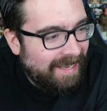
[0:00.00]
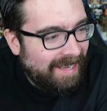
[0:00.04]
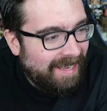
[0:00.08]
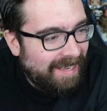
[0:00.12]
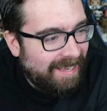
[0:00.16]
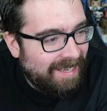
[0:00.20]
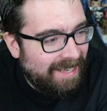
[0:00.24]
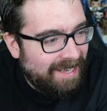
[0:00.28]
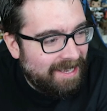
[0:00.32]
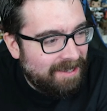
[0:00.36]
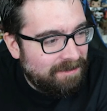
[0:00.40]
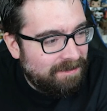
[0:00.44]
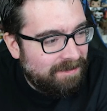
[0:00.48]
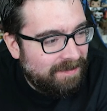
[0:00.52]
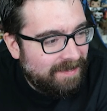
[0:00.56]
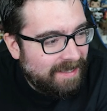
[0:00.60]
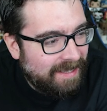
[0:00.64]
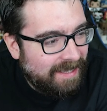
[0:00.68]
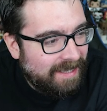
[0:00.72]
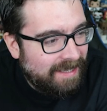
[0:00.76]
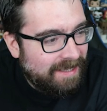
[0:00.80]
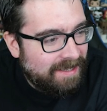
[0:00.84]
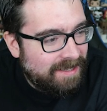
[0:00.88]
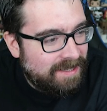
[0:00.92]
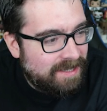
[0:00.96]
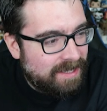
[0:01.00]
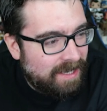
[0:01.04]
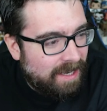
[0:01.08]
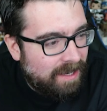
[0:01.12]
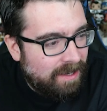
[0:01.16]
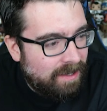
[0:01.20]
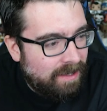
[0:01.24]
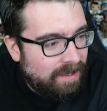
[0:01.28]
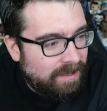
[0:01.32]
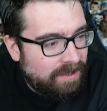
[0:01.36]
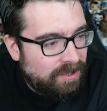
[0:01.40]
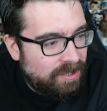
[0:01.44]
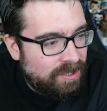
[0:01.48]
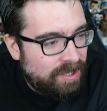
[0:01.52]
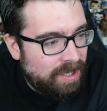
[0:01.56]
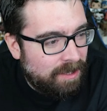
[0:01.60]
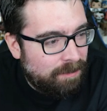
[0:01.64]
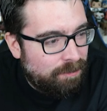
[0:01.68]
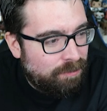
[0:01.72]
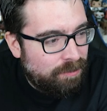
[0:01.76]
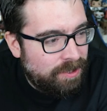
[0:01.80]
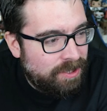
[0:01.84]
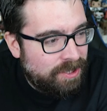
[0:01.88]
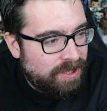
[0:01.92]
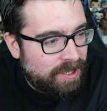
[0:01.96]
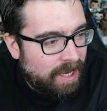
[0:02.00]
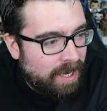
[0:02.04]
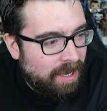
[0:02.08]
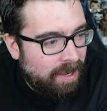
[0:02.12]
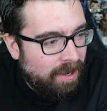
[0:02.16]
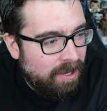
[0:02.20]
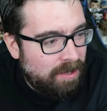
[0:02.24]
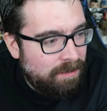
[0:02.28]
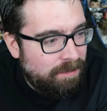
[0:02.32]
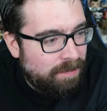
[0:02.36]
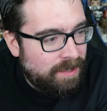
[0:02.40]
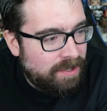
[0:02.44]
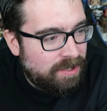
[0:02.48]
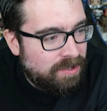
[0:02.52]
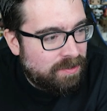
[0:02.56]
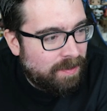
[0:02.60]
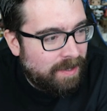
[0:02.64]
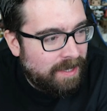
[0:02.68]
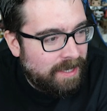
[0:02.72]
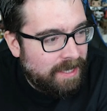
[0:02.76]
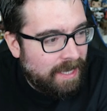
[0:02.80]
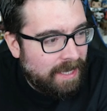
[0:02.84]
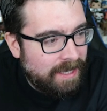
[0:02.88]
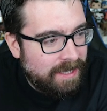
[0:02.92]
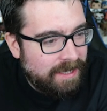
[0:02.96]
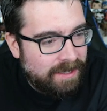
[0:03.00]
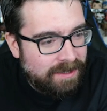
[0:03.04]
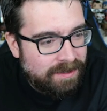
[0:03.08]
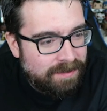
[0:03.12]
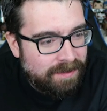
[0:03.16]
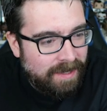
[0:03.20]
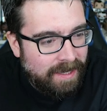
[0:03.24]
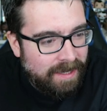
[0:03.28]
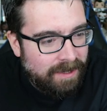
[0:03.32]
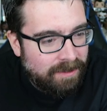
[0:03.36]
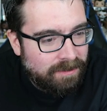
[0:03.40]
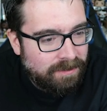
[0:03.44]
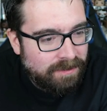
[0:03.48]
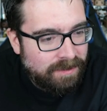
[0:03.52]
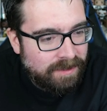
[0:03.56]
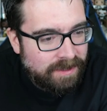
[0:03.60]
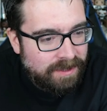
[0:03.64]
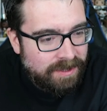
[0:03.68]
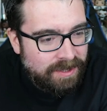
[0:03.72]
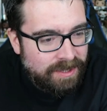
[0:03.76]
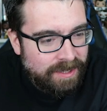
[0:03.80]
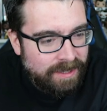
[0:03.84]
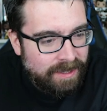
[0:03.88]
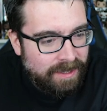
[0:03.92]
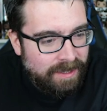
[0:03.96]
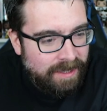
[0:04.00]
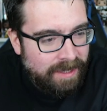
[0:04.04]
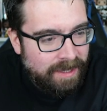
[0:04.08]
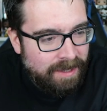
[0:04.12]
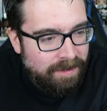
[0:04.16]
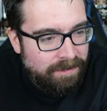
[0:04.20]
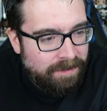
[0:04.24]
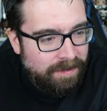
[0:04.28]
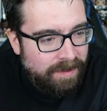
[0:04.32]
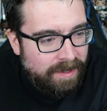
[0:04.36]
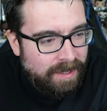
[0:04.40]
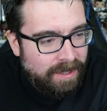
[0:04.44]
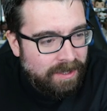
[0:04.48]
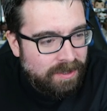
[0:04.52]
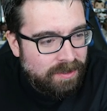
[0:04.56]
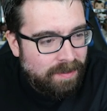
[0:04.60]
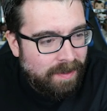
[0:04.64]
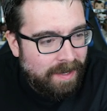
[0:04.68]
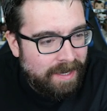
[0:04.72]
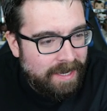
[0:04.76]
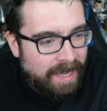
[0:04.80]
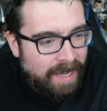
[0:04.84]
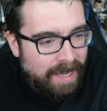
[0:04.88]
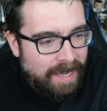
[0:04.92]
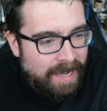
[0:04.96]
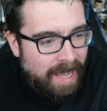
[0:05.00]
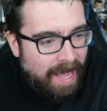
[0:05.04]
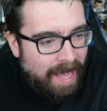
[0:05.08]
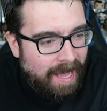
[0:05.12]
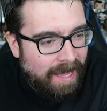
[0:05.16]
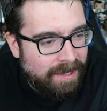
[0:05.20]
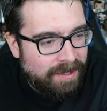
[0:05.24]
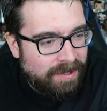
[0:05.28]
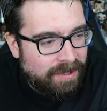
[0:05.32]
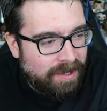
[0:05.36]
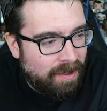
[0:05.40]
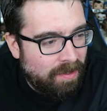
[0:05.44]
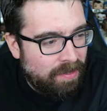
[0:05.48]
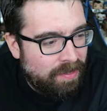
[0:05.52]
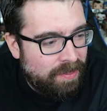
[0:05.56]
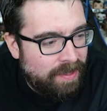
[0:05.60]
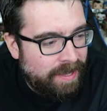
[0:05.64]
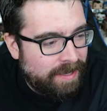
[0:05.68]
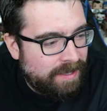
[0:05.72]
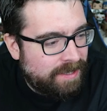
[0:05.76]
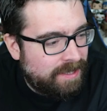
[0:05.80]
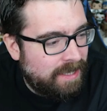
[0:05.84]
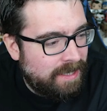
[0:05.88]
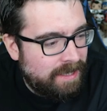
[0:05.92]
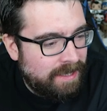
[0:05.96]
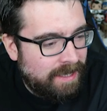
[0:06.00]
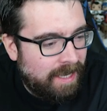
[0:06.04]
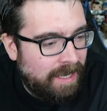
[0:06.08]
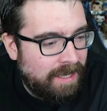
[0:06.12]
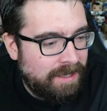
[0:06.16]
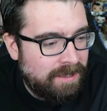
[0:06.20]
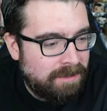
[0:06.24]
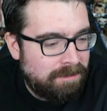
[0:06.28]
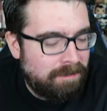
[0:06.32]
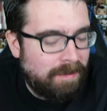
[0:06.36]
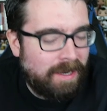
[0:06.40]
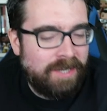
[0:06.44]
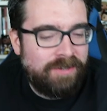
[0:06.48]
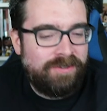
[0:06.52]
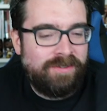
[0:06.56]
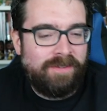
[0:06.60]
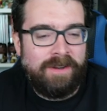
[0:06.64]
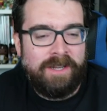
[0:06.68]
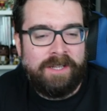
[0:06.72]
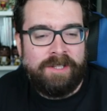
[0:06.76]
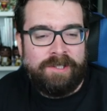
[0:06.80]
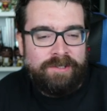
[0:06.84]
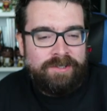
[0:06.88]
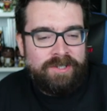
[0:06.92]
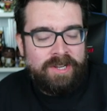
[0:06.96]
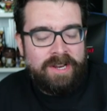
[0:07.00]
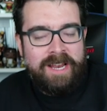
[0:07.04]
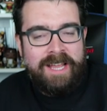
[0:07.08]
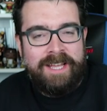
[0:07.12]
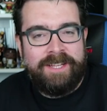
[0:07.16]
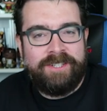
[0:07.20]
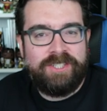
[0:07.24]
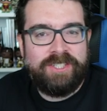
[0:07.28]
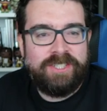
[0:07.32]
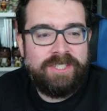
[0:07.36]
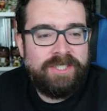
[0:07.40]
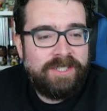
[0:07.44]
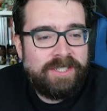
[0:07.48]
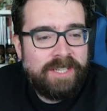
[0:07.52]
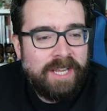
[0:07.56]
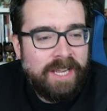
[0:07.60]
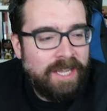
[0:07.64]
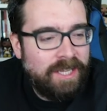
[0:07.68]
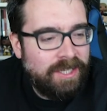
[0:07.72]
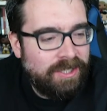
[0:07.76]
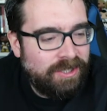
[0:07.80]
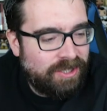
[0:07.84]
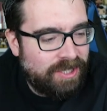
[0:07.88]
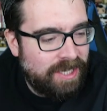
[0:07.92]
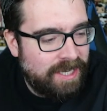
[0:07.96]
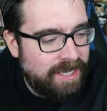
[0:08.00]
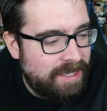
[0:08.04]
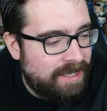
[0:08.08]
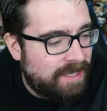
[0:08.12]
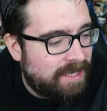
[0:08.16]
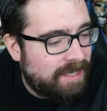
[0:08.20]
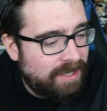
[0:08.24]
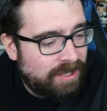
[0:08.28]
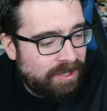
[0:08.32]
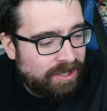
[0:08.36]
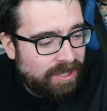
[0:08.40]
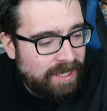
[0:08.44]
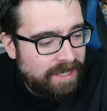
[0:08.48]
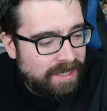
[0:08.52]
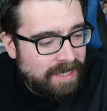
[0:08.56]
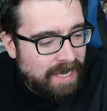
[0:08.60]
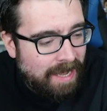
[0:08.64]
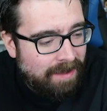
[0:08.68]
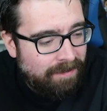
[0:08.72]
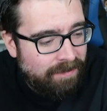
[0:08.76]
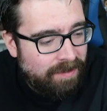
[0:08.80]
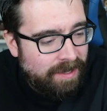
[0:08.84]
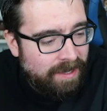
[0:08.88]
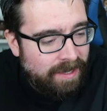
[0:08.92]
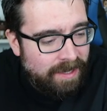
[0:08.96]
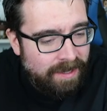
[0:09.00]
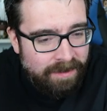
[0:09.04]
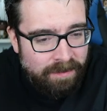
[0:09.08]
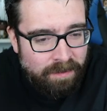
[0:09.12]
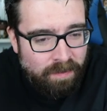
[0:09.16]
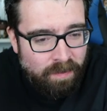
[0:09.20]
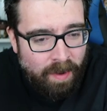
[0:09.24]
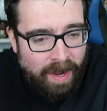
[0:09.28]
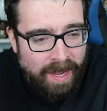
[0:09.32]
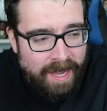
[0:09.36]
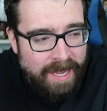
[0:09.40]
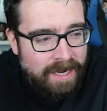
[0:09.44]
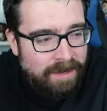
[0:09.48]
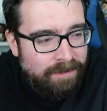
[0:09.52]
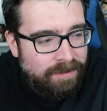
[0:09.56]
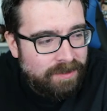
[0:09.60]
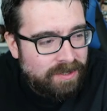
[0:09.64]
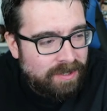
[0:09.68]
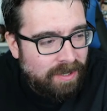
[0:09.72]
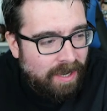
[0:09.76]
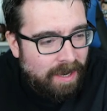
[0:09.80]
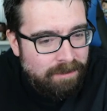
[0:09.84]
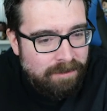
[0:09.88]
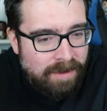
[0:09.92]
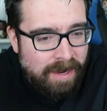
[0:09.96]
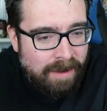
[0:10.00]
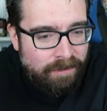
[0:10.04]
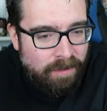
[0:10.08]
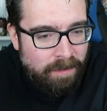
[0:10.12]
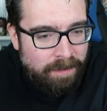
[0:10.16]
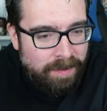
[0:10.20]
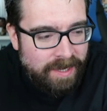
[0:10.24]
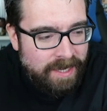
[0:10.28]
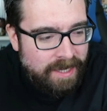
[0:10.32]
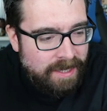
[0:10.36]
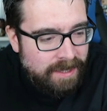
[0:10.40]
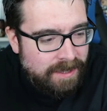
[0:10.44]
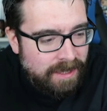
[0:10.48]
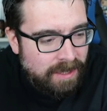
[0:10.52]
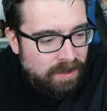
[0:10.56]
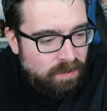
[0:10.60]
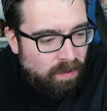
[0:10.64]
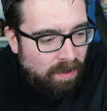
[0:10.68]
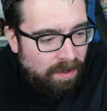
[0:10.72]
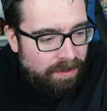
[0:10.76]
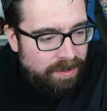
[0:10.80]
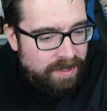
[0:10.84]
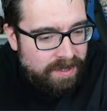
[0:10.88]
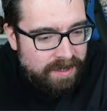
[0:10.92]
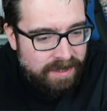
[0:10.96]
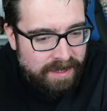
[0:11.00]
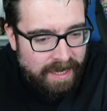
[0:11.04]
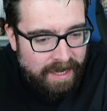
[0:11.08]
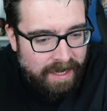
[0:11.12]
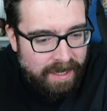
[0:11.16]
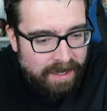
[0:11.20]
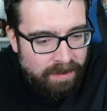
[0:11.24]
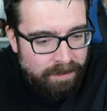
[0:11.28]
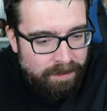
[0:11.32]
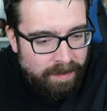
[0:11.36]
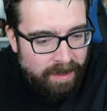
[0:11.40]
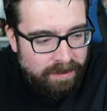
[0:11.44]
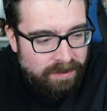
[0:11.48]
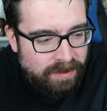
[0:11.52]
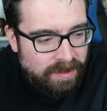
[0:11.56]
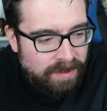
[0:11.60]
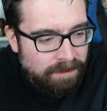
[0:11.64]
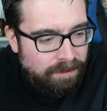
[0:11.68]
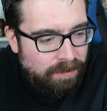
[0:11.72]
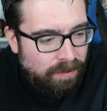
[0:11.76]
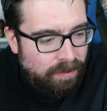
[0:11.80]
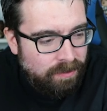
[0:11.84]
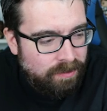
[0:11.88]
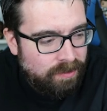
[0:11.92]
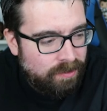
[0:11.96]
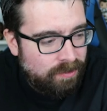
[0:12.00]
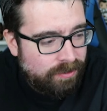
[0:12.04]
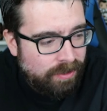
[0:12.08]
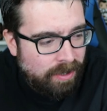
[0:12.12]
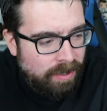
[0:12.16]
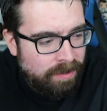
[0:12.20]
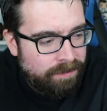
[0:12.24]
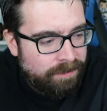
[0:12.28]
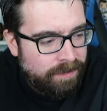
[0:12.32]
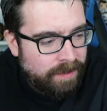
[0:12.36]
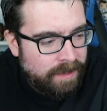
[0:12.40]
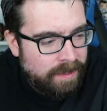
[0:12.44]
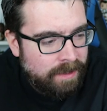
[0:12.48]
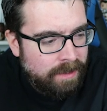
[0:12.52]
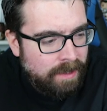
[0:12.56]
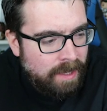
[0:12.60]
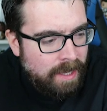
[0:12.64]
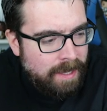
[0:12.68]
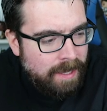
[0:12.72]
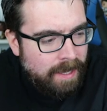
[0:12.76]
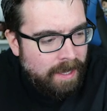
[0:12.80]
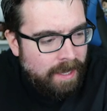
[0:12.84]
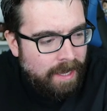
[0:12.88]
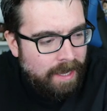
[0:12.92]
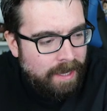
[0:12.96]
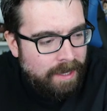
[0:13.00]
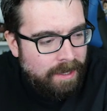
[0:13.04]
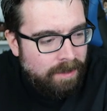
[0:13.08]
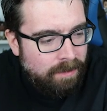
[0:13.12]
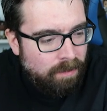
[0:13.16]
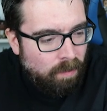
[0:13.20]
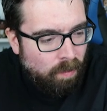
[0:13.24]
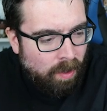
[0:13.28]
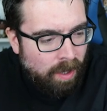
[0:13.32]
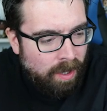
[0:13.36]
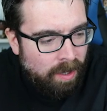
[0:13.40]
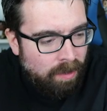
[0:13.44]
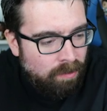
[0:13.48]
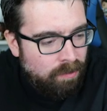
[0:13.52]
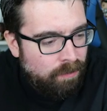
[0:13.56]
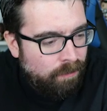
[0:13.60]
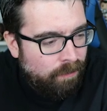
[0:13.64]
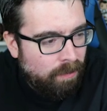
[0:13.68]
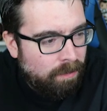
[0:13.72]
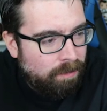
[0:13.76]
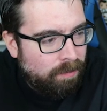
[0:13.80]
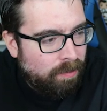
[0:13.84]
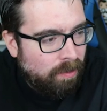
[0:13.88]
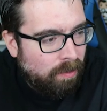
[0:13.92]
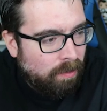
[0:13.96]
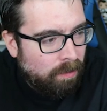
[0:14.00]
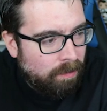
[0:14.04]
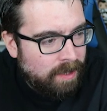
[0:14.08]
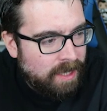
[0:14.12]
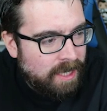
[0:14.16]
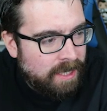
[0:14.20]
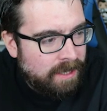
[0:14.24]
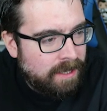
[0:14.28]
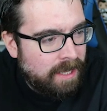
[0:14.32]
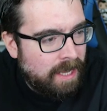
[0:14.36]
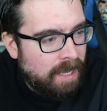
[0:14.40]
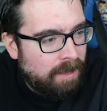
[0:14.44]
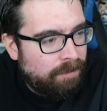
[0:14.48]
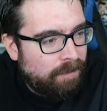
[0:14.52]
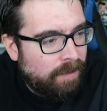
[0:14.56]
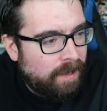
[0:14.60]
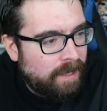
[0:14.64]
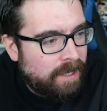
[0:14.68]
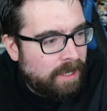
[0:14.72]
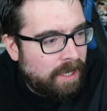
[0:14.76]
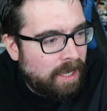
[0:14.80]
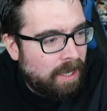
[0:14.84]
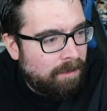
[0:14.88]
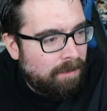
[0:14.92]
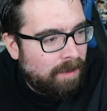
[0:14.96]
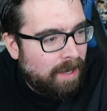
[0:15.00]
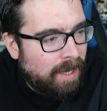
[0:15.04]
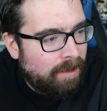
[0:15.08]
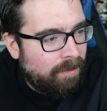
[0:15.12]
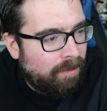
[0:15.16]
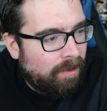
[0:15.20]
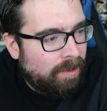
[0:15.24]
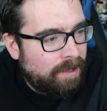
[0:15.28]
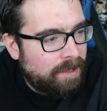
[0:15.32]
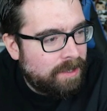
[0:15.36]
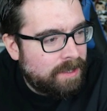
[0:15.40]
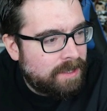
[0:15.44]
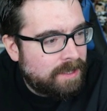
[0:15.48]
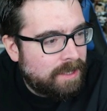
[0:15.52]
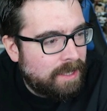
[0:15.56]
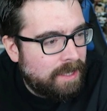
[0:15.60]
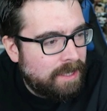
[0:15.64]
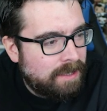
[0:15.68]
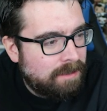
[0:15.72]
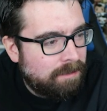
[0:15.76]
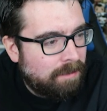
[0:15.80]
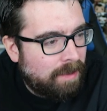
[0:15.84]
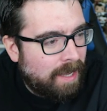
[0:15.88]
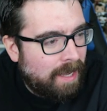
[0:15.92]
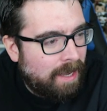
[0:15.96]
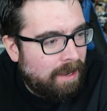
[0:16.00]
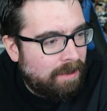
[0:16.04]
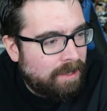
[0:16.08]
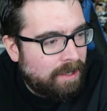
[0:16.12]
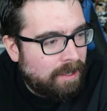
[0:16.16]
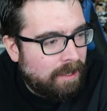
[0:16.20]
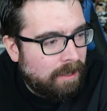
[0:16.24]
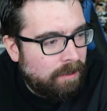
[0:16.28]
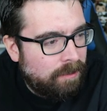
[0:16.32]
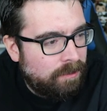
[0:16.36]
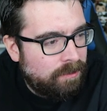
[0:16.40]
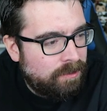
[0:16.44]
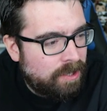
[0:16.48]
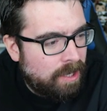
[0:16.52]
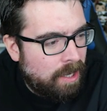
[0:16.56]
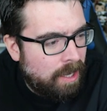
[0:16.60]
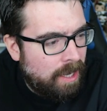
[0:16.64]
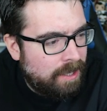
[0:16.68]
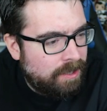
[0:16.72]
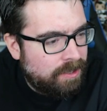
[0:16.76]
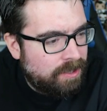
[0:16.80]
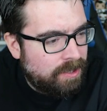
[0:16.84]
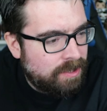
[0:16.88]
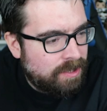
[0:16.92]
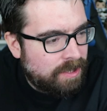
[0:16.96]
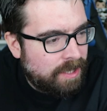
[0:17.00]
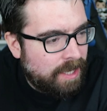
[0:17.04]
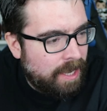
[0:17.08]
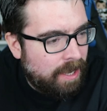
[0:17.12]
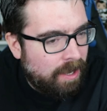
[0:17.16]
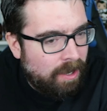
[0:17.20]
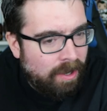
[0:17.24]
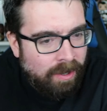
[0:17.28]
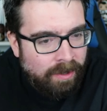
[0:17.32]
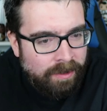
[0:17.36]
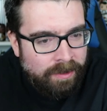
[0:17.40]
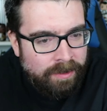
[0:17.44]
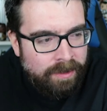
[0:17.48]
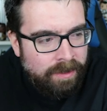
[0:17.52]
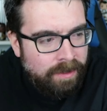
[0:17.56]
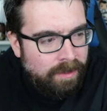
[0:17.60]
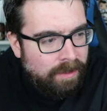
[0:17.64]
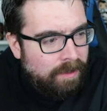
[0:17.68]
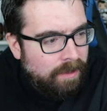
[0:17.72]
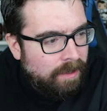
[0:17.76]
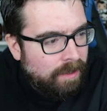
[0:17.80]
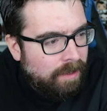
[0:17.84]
And she'll appreciate only being 28 as well. She'll 28 and got 13 days as manager of Lollujo Legends. She's having a whale of a time. Rafa Benitez won the second most important trophy in world football, winning the FA Cup later on in the season. But how did Lollujo Legends get on?